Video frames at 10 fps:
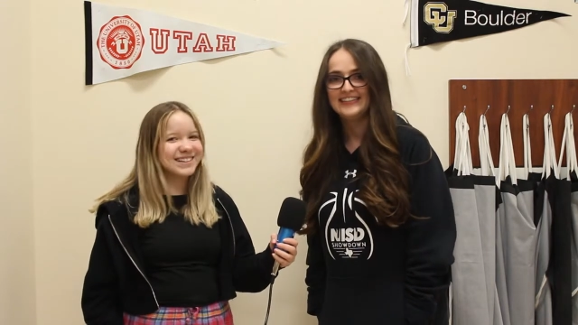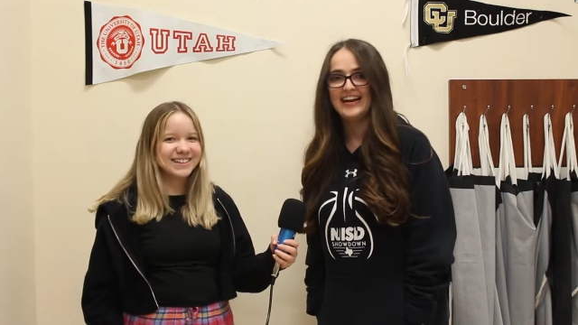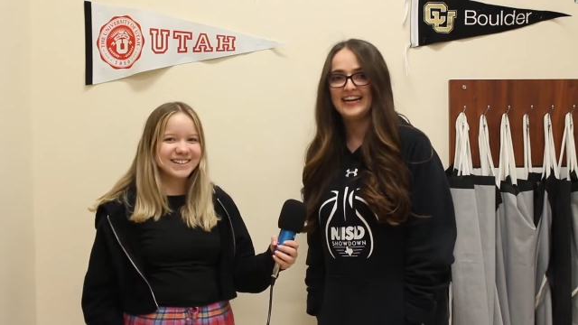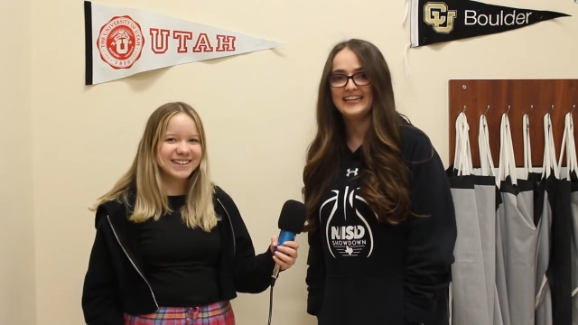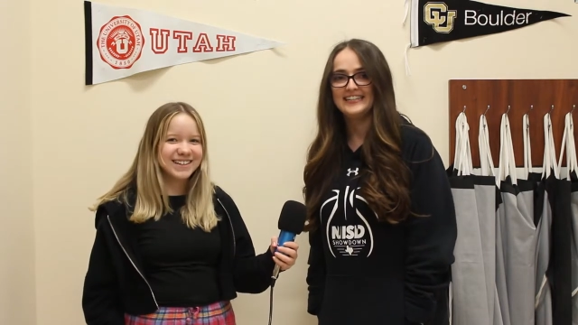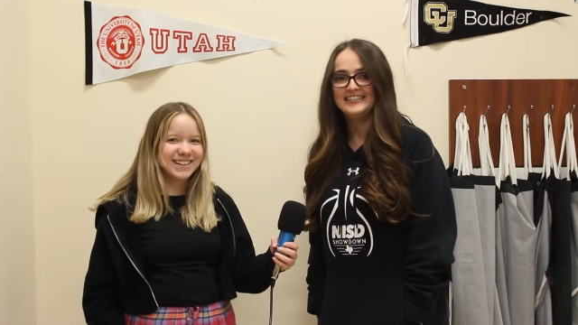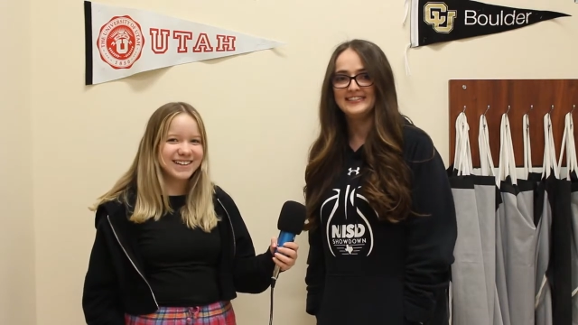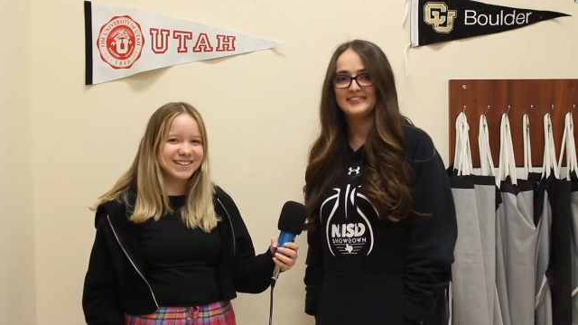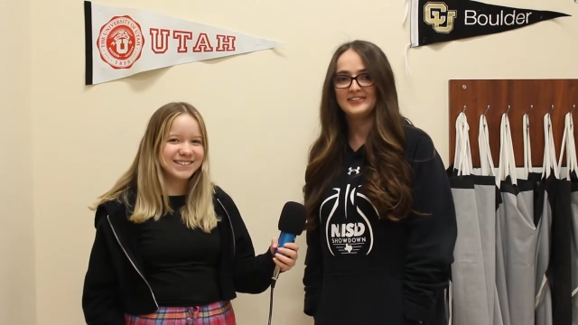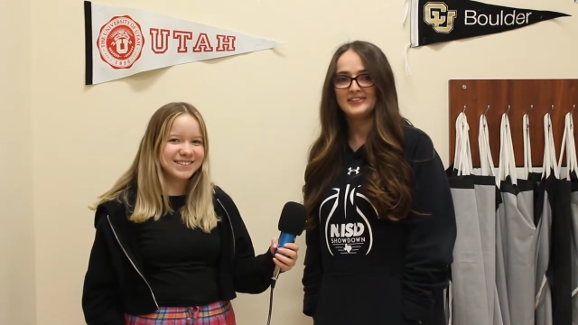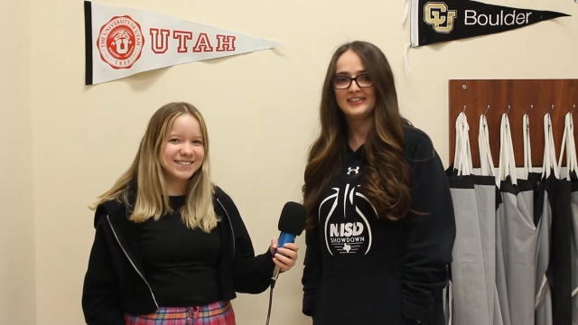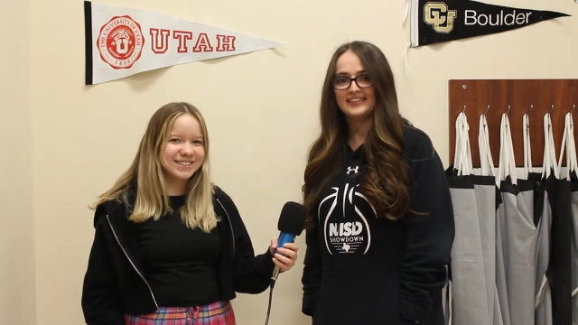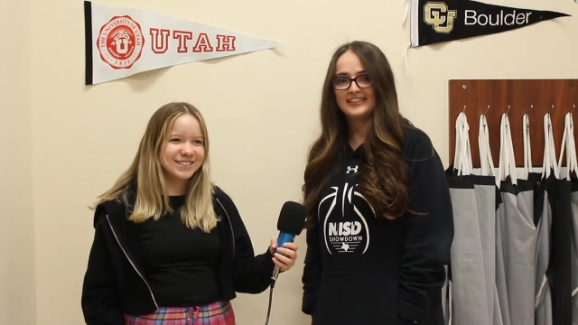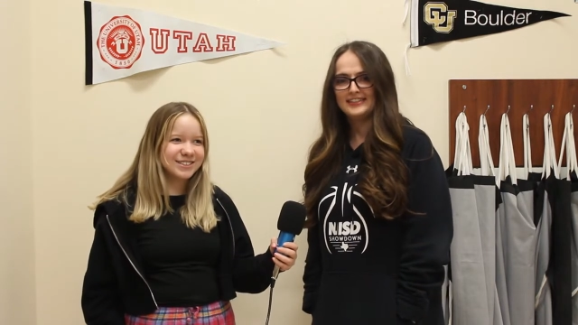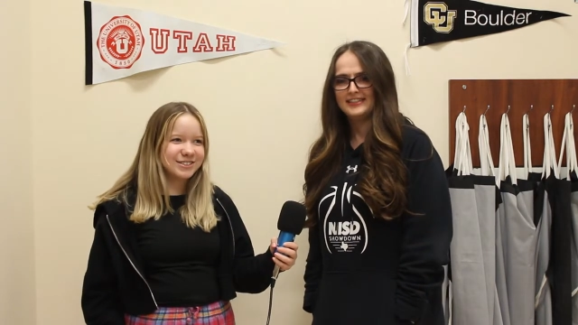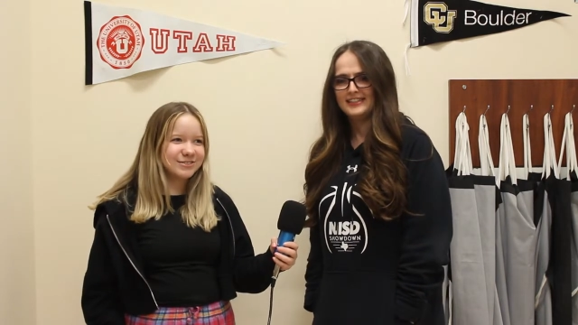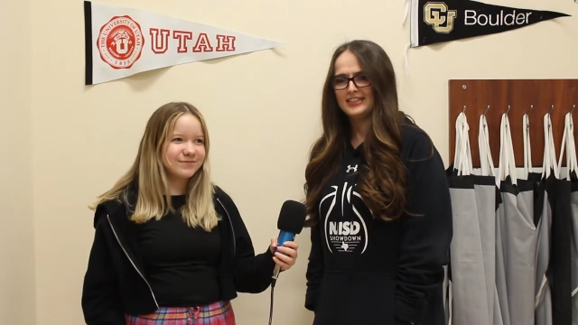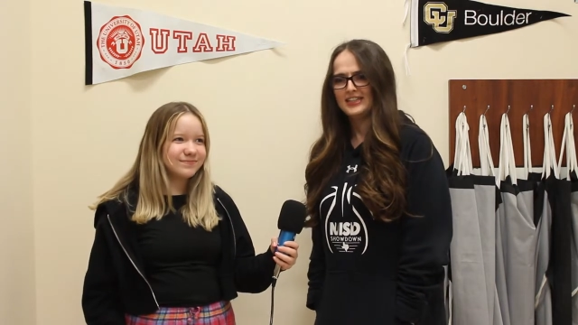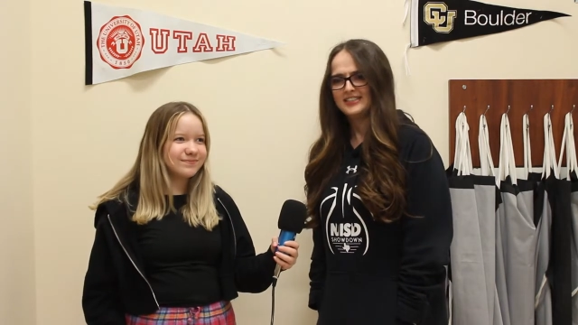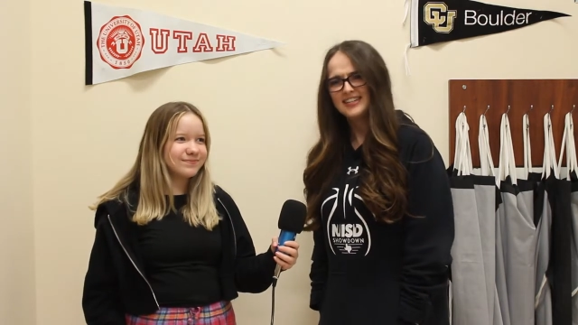Speaker 1: and
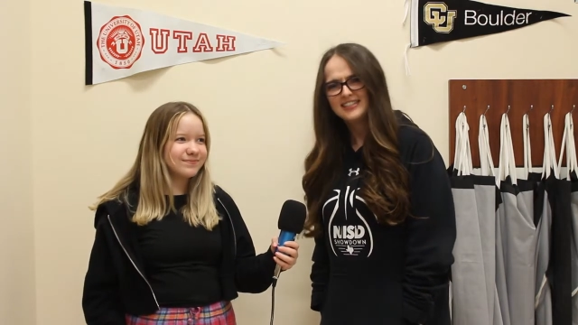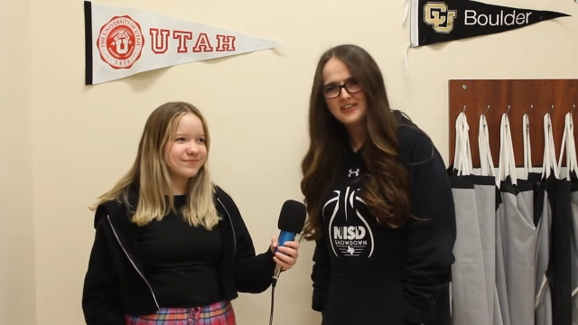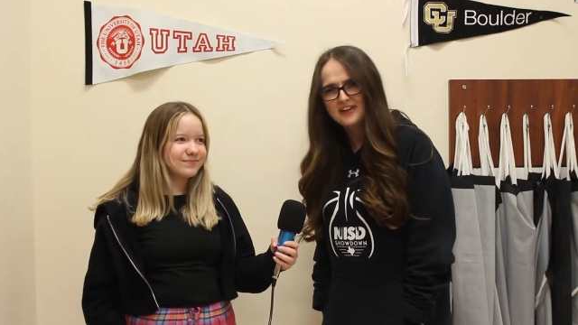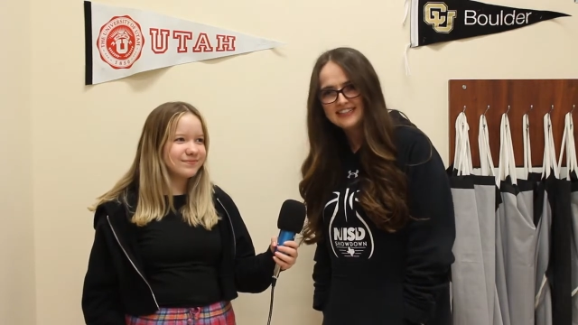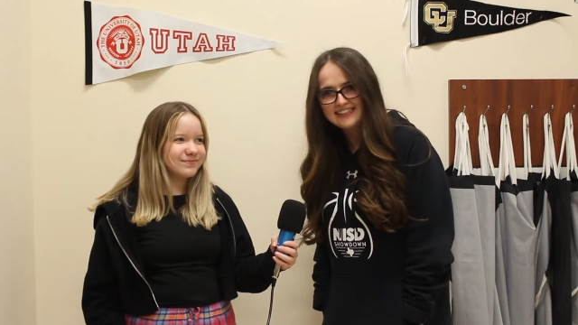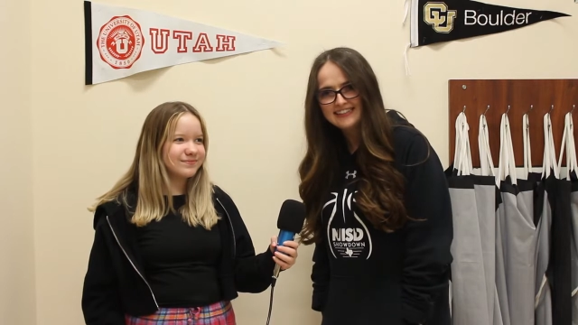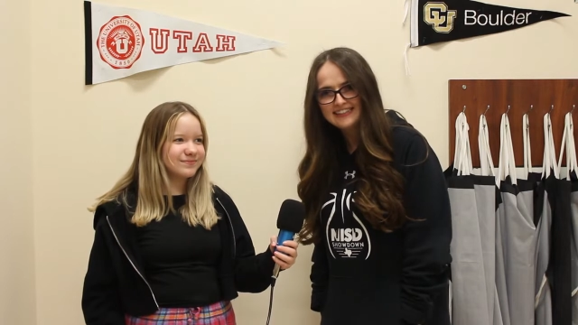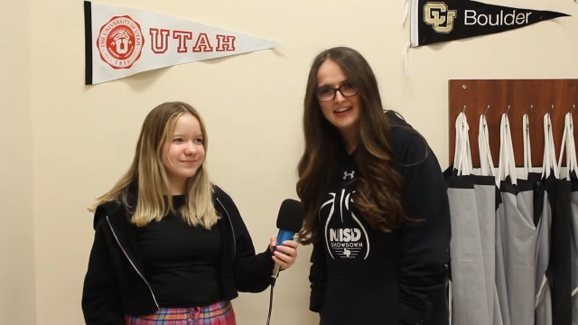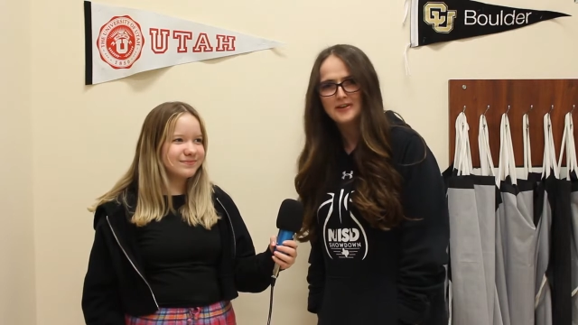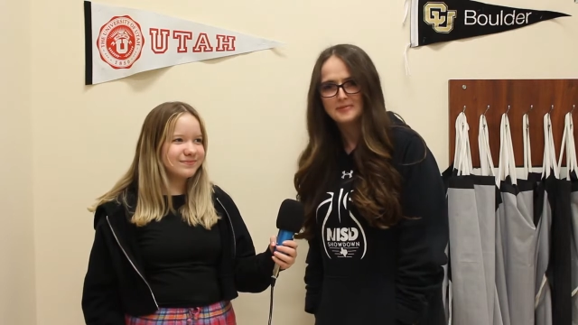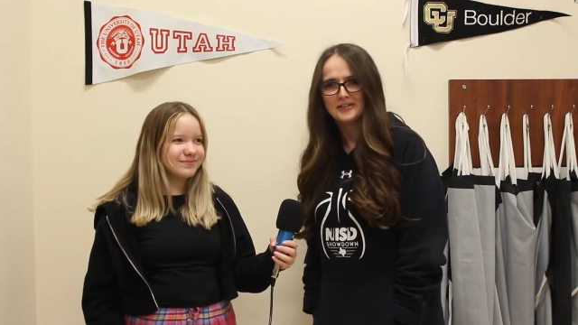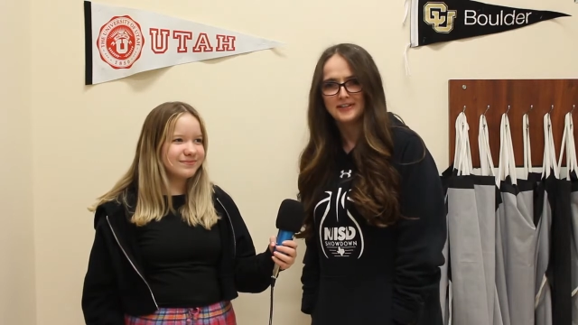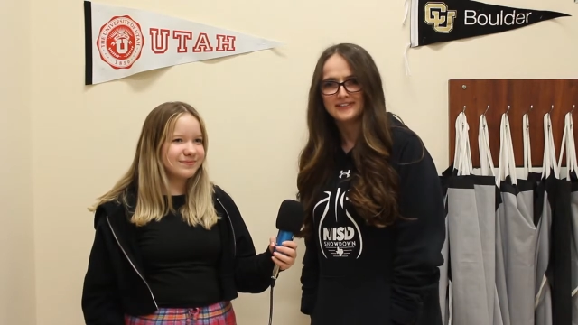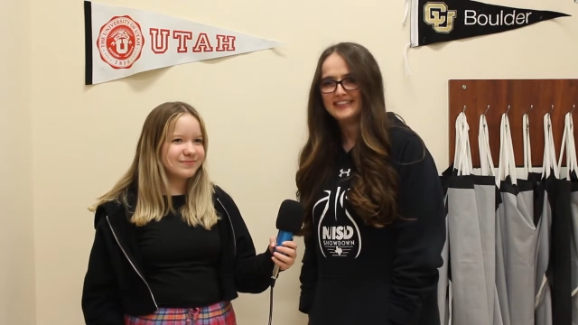did I say crazy? I hope so.